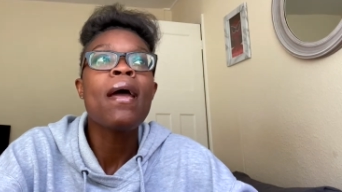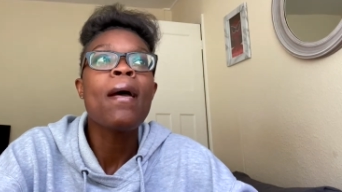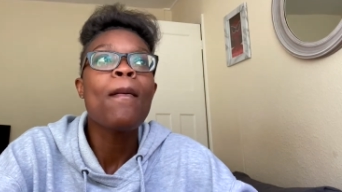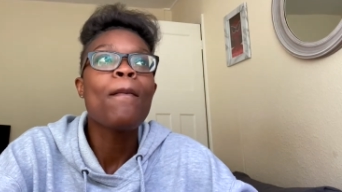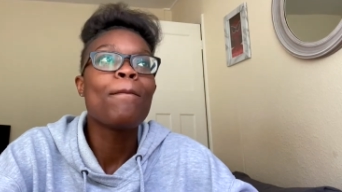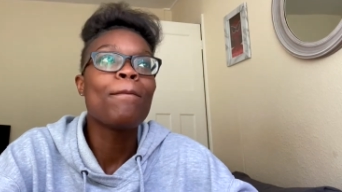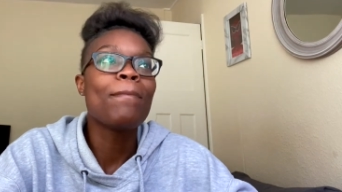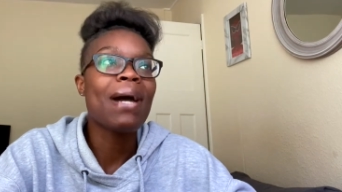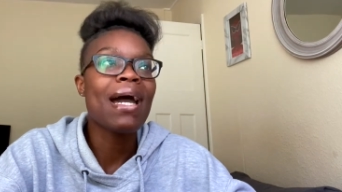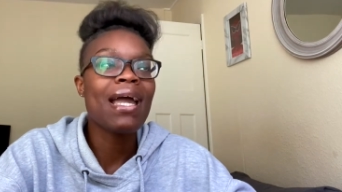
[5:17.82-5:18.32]

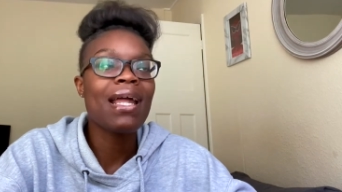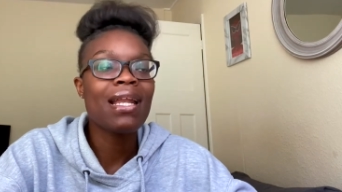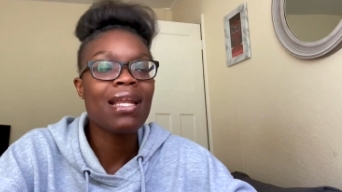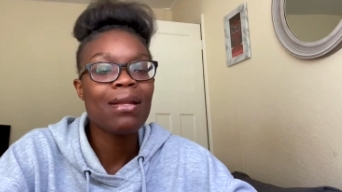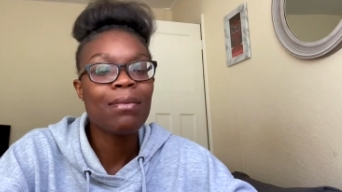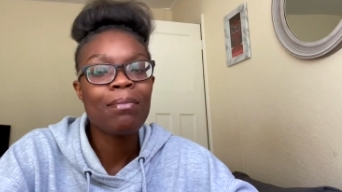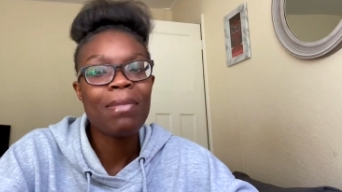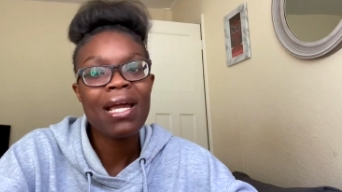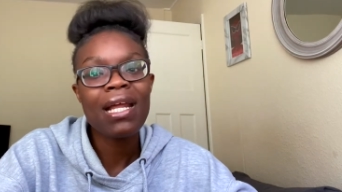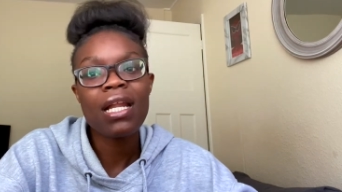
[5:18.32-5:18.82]
my
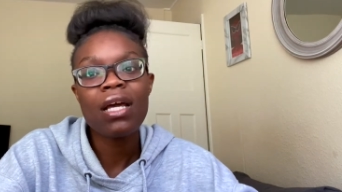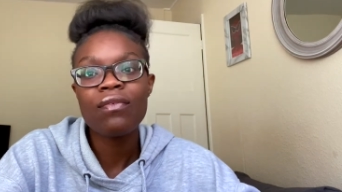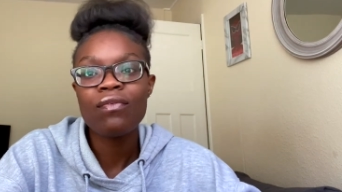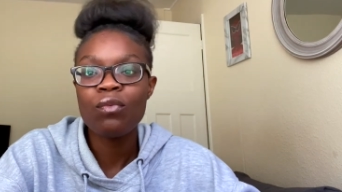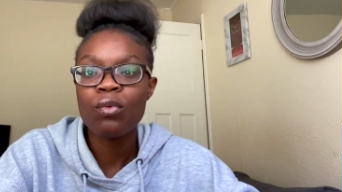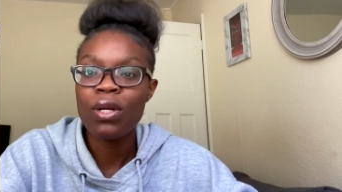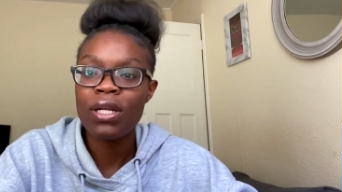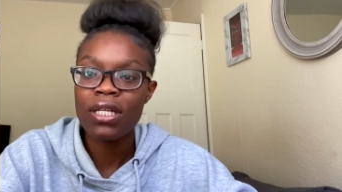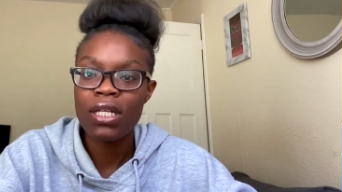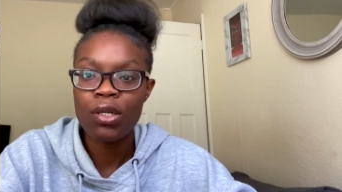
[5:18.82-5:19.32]
life
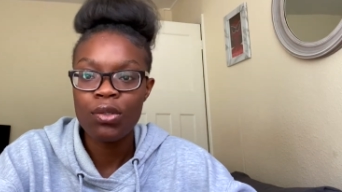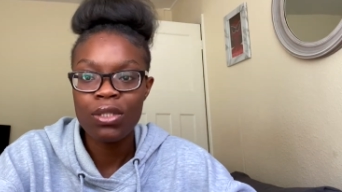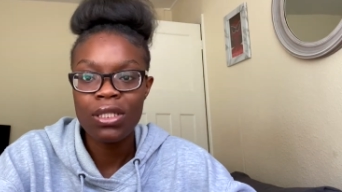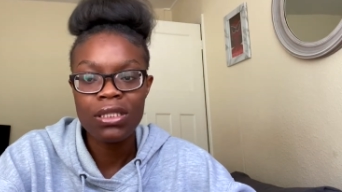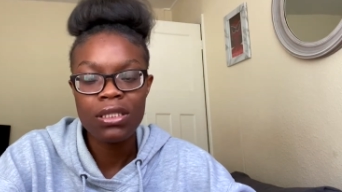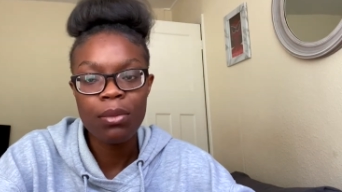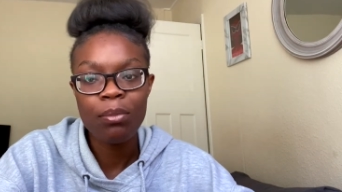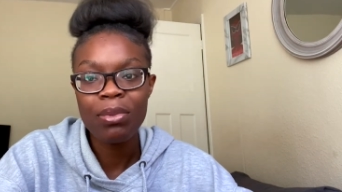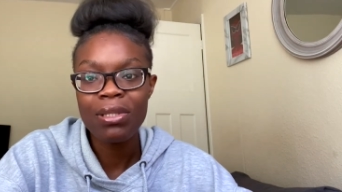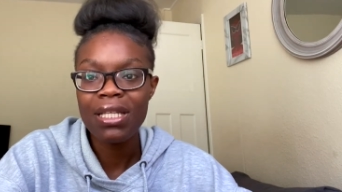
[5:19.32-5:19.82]
right now
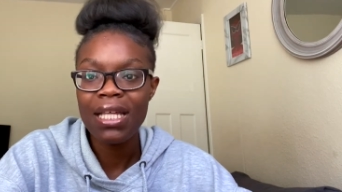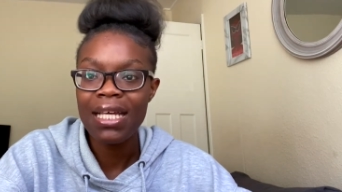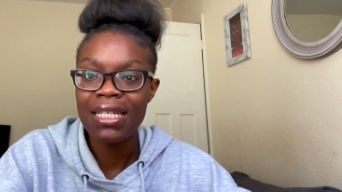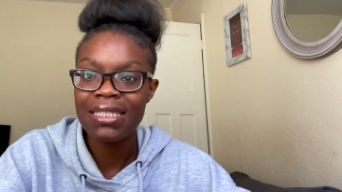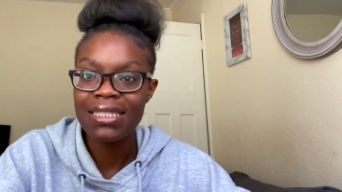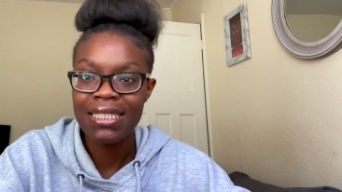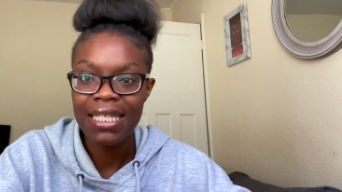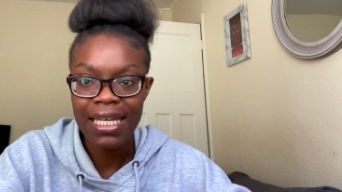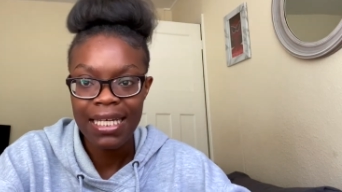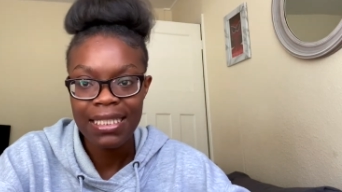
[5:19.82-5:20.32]
is a bit
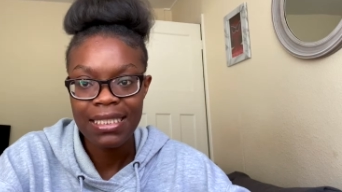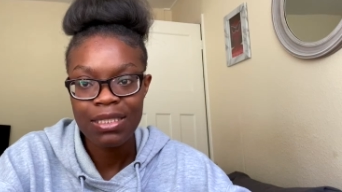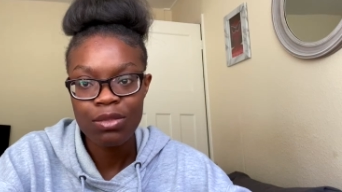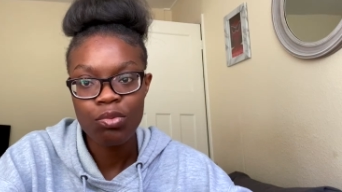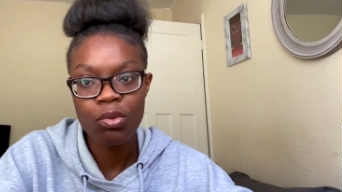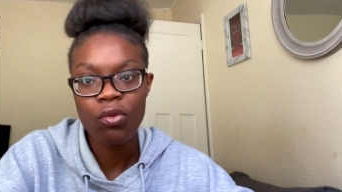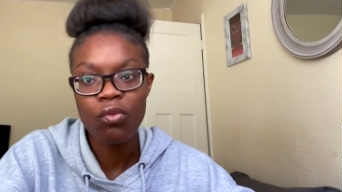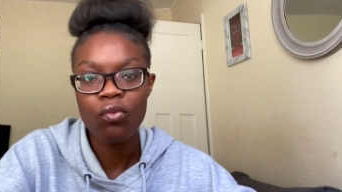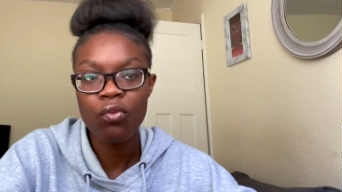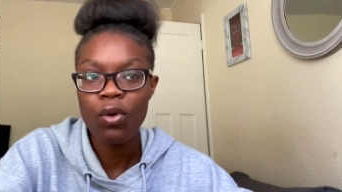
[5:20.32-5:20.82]
intense
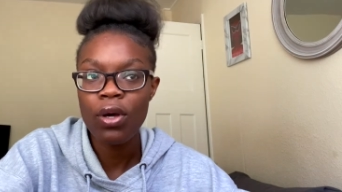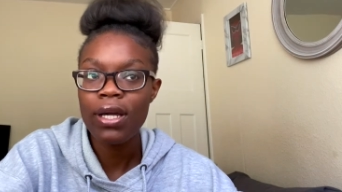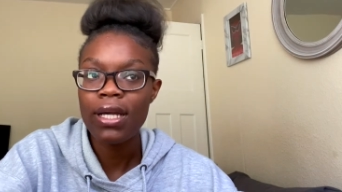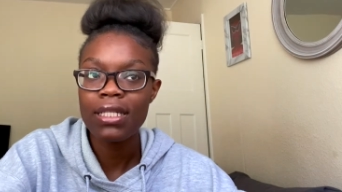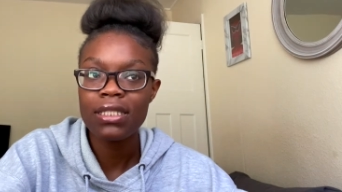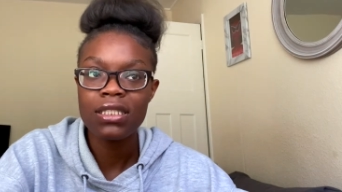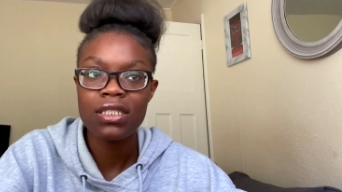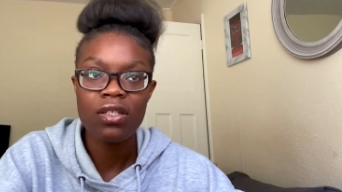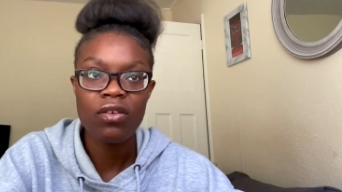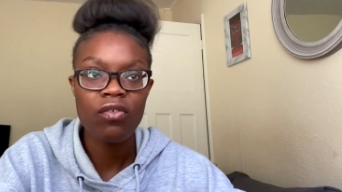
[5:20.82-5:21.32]
with work
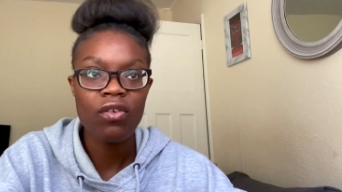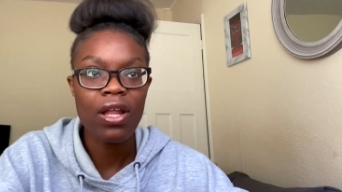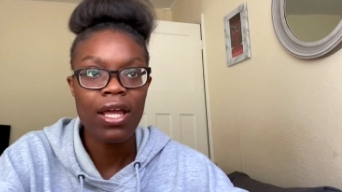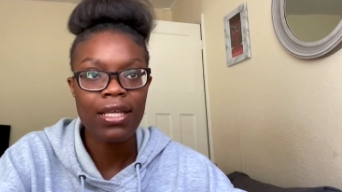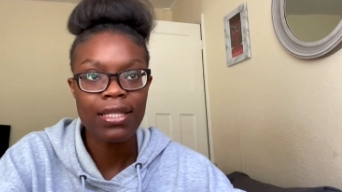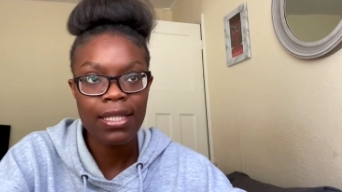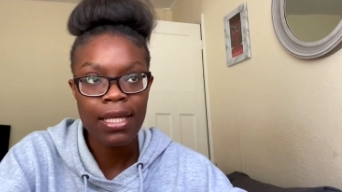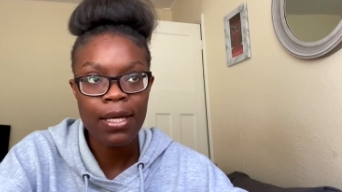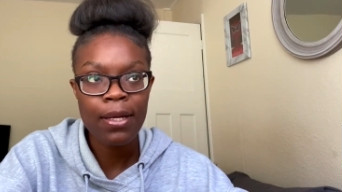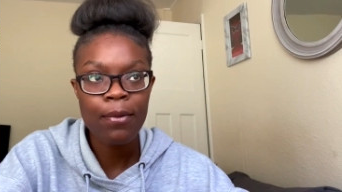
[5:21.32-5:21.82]
and stuff
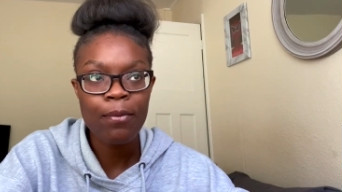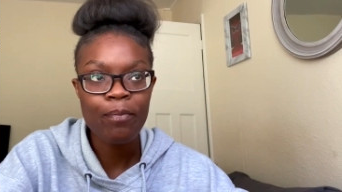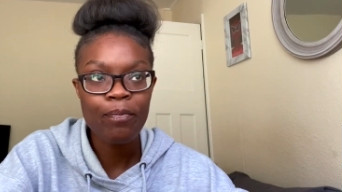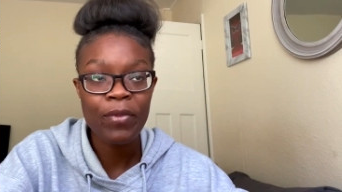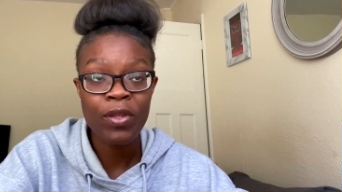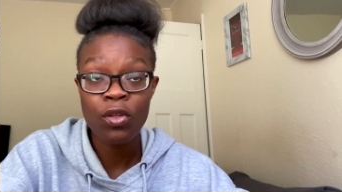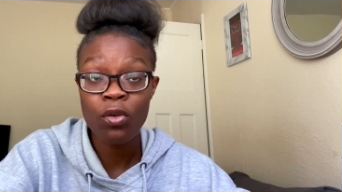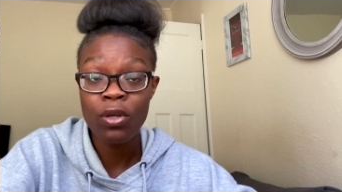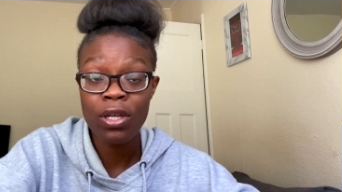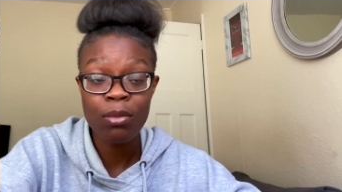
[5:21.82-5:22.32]
like that,
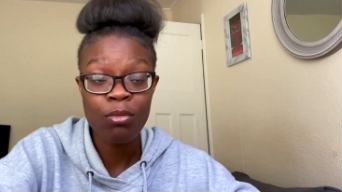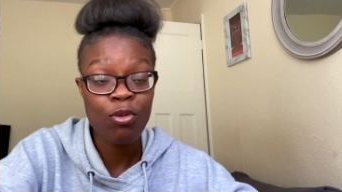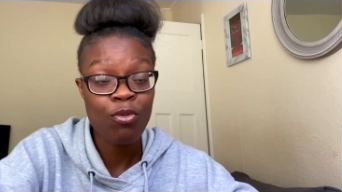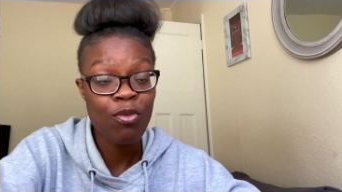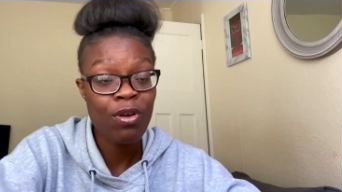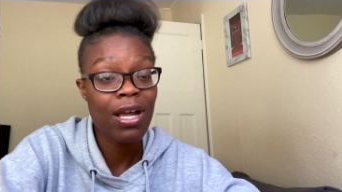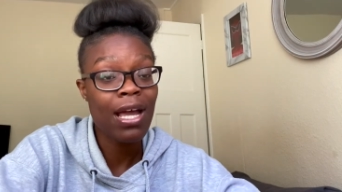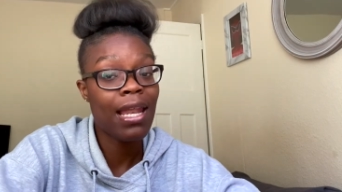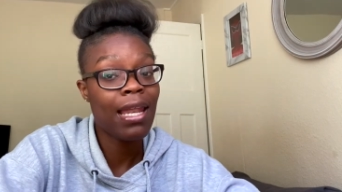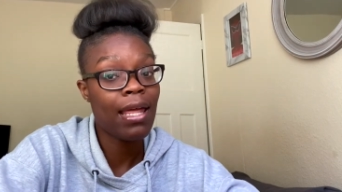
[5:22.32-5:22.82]
don't get me
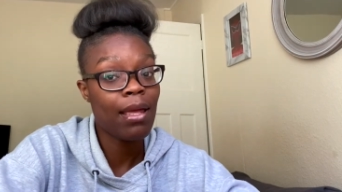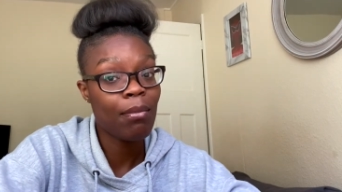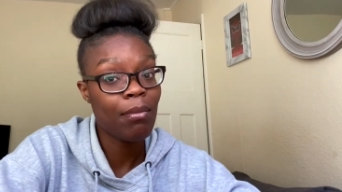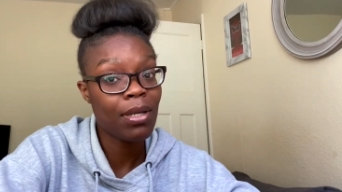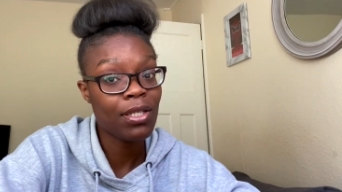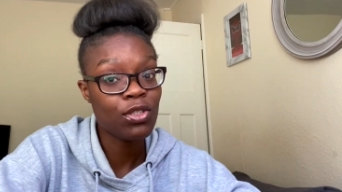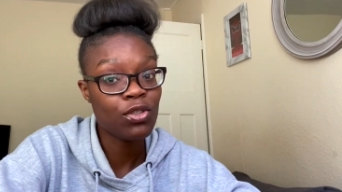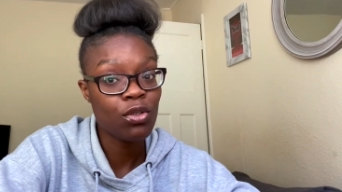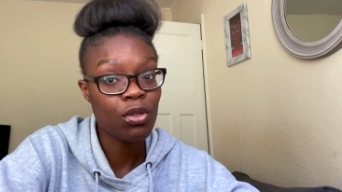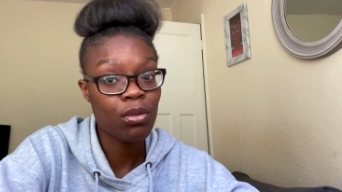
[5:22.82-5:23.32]
wrong, I like
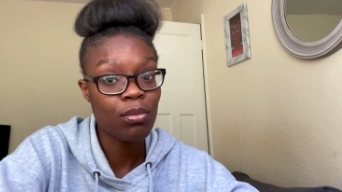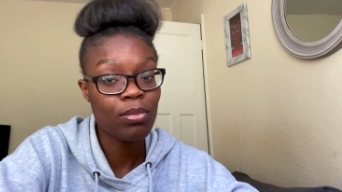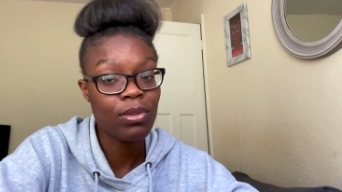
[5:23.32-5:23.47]
my job.